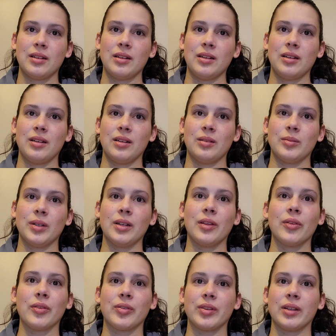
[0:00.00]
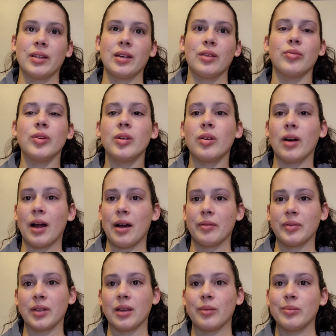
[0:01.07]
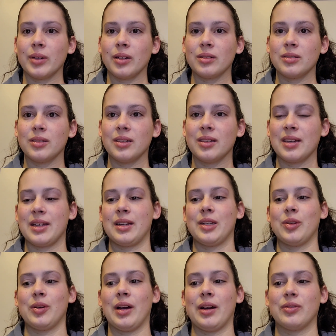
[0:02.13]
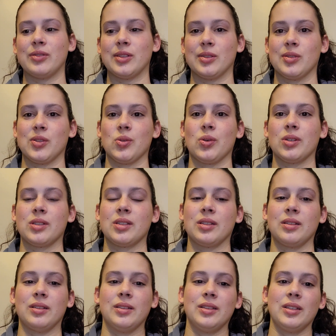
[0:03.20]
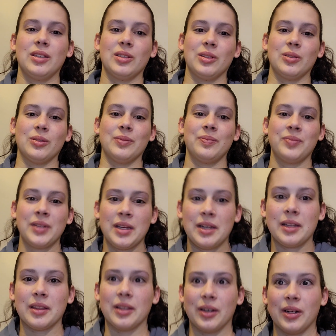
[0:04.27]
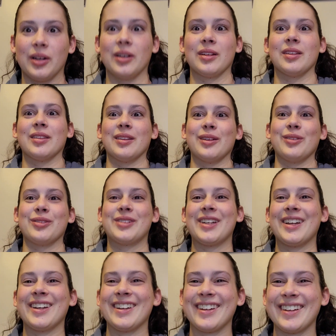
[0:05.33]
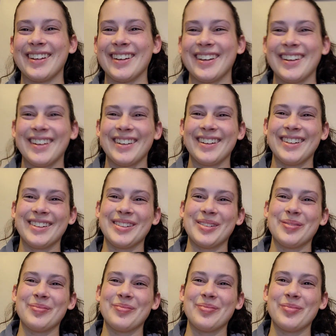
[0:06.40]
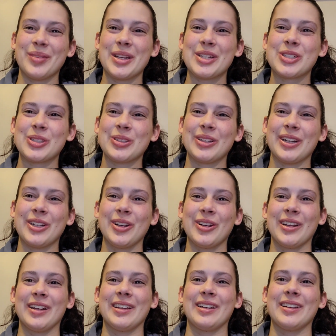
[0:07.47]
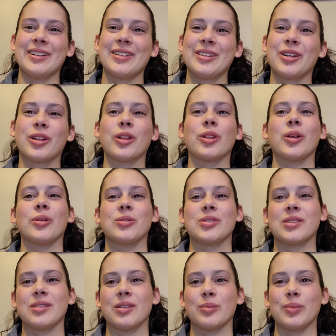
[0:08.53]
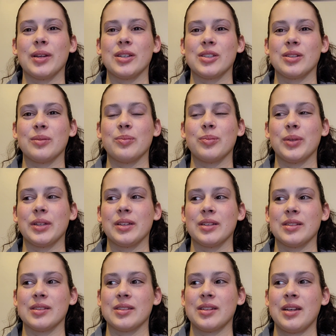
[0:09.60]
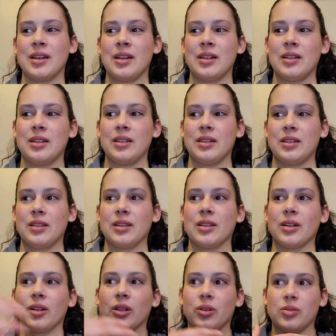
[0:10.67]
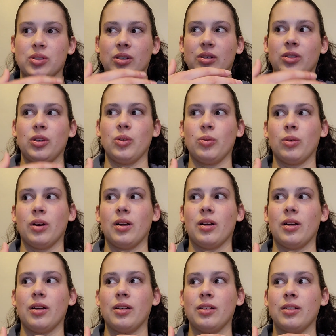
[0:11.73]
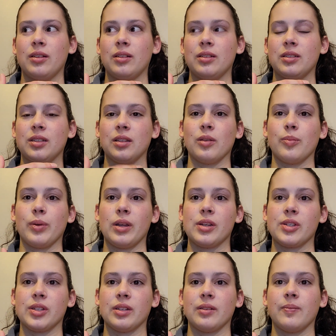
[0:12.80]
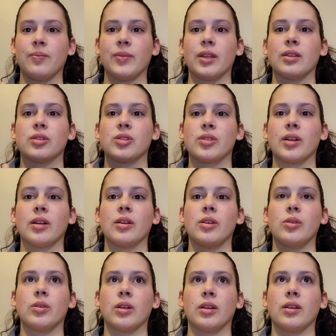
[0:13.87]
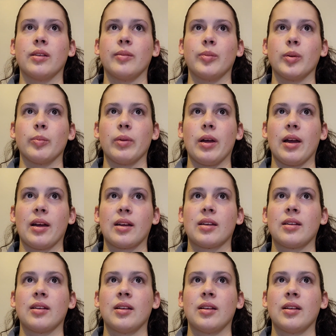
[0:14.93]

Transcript: Another thing, if you don't have a gait belt and you have to resort to, the hug and lift, make sure that you're getting close to the patient, because the closer you are to the patient and the straighter you can keep your back,